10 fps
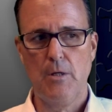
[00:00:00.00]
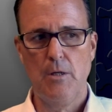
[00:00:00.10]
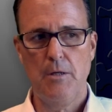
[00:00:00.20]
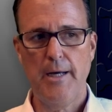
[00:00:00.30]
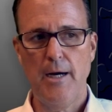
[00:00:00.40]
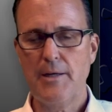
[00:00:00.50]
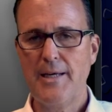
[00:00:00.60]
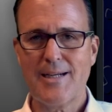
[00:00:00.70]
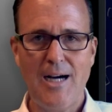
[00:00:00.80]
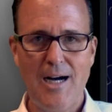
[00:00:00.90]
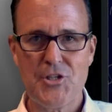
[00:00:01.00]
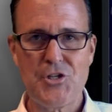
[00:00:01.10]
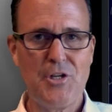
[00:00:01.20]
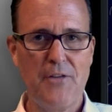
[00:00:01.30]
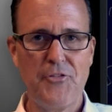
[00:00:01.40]
Now, it costs
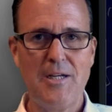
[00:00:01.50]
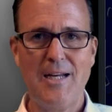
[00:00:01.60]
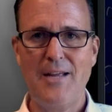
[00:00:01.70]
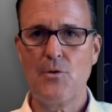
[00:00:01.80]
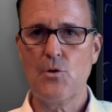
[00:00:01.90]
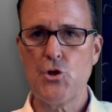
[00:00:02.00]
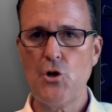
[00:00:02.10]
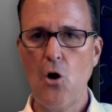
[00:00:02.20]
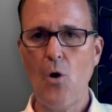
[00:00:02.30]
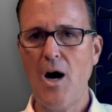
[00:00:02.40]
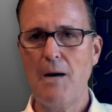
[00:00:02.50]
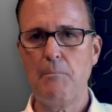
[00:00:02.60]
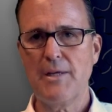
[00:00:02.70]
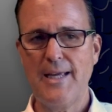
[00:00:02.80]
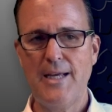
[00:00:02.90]
nothing and there is no
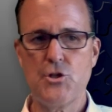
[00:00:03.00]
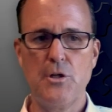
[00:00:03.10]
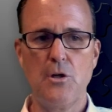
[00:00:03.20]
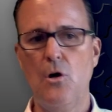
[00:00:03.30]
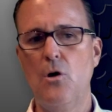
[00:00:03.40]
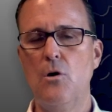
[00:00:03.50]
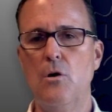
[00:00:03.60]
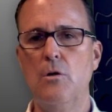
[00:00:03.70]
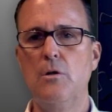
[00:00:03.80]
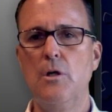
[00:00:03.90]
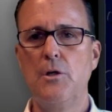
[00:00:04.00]
obligation at all